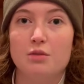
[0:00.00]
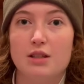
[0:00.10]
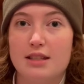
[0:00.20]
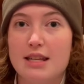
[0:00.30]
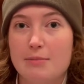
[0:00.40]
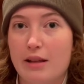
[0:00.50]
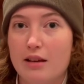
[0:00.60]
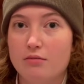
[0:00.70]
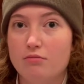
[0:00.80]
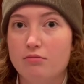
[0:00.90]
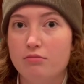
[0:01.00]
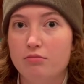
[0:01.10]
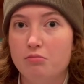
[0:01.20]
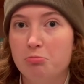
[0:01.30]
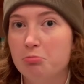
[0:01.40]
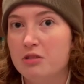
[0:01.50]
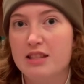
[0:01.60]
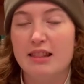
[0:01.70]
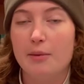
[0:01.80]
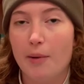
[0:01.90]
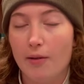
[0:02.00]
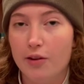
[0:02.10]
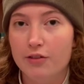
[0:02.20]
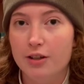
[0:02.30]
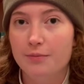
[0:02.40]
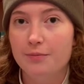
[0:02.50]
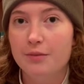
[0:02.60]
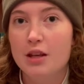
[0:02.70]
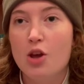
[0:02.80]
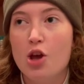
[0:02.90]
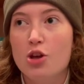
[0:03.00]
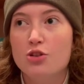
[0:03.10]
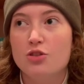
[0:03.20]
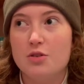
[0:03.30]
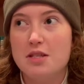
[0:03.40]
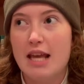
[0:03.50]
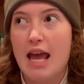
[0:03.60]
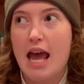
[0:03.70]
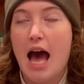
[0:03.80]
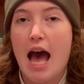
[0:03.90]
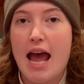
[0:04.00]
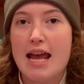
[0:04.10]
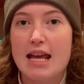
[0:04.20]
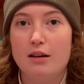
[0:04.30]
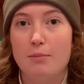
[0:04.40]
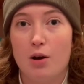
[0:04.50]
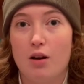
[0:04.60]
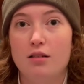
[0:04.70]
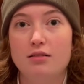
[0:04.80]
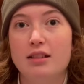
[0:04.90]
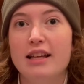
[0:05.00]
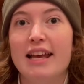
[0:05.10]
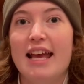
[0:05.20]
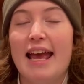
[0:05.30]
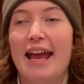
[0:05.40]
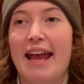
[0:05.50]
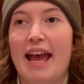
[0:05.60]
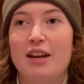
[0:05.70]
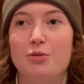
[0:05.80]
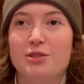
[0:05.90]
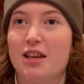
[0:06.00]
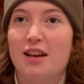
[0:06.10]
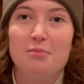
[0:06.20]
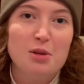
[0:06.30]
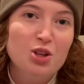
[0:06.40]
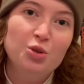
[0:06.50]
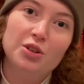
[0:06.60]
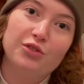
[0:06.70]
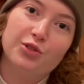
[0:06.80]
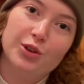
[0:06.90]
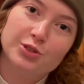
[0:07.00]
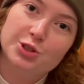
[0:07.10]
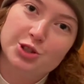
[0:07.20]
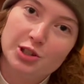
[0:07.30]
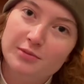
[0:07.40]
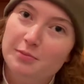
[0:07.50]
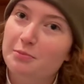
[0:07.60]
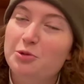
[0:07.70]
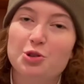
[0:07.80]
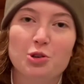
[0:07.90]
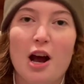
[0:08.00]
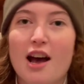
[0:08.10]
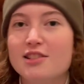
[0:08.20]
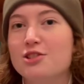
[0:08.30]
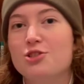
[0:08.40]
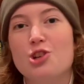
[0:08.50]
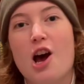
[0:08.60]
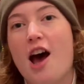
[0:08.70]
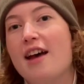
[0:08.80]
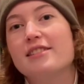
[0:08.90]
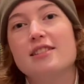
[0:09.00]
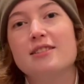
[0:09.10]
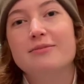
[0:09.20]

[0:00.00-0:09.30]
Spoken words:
the team that sent the ball over. So say I hit a ball and it was like a beautiful cross shot.